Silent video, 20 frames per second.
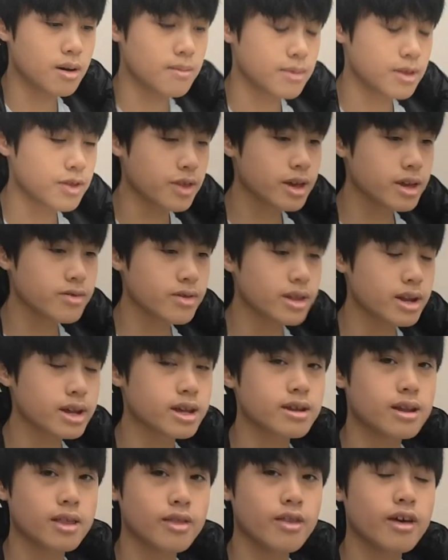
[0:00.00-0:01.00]
the thing that
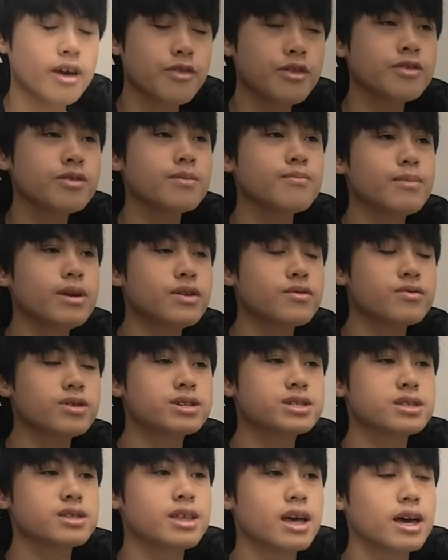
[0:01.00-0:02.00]
I think the main
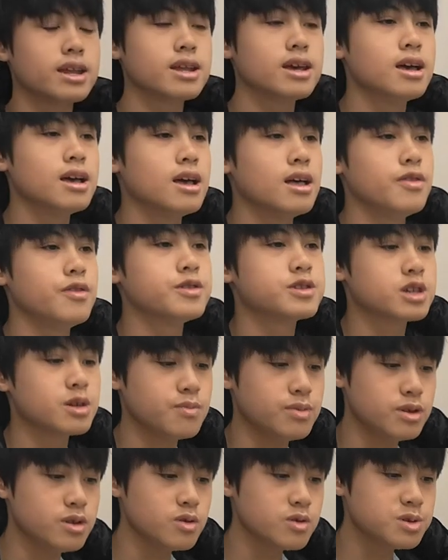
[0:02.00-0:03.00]
reason that this could
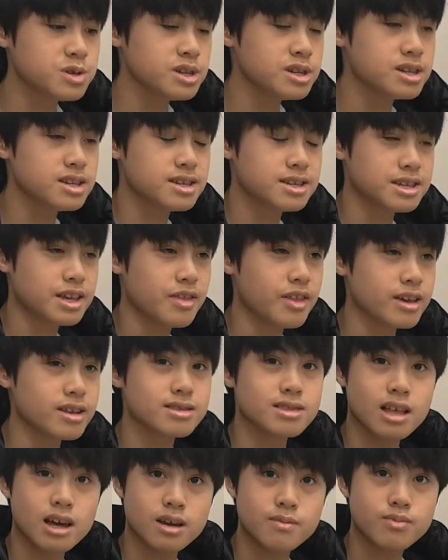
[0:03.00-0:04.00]
be used in is, I think,
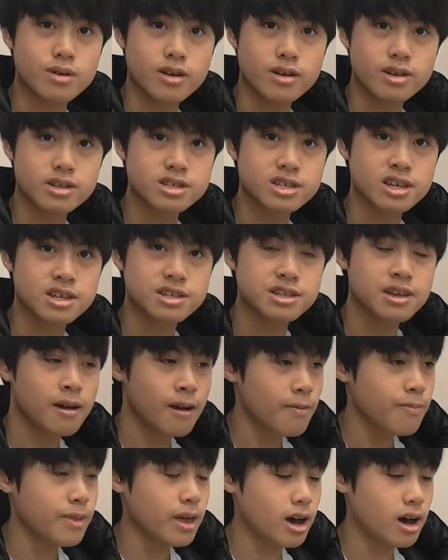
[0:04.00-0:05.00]
libraries, because
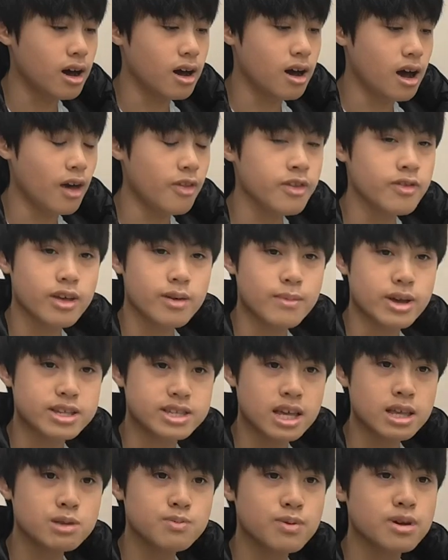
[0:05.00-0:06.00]
I think that makes
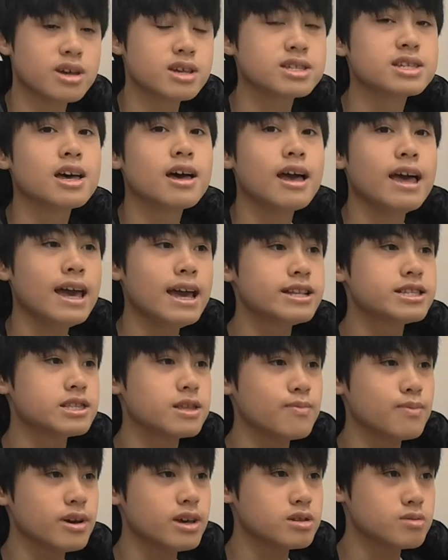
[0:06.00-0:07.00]
sense because it's the
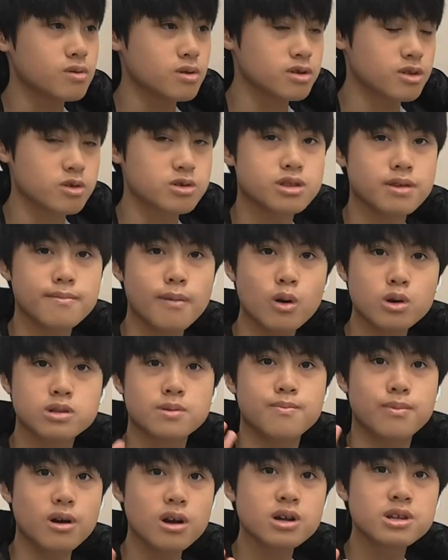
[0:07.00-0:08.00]
place where there's the
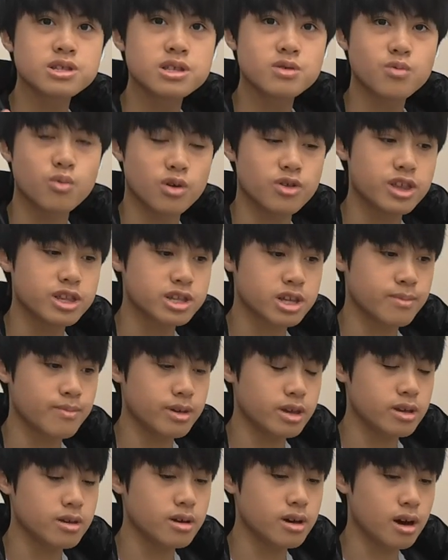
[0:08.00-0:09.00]
most books and where this can
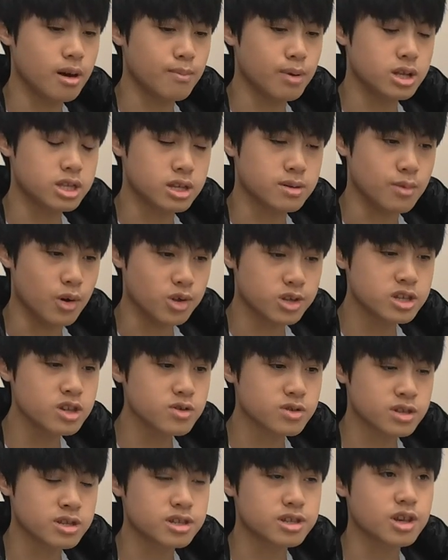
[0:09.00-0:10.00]
be put to most
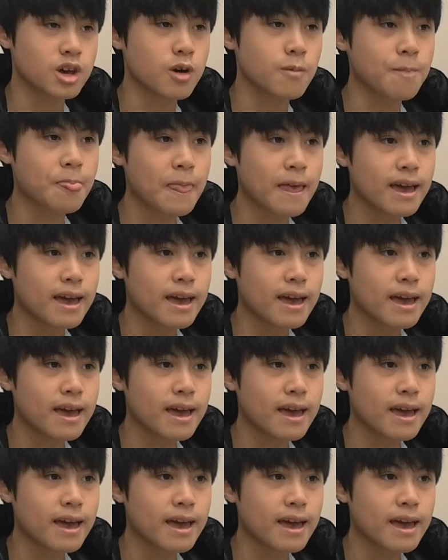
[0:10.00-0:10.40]
use. And so